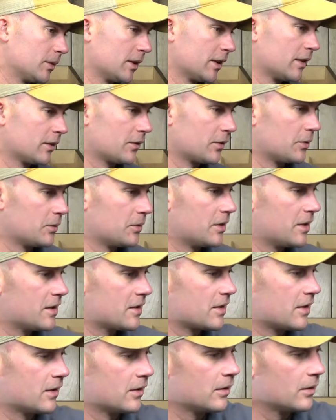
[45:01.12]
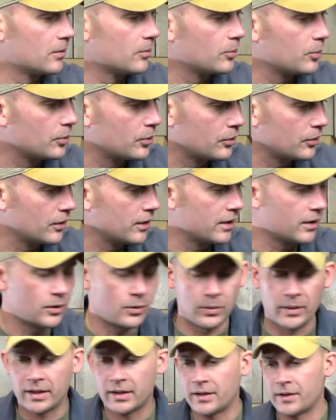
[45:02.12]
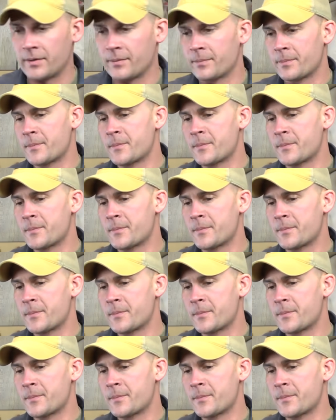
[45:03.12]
going to get through these here pretty quick.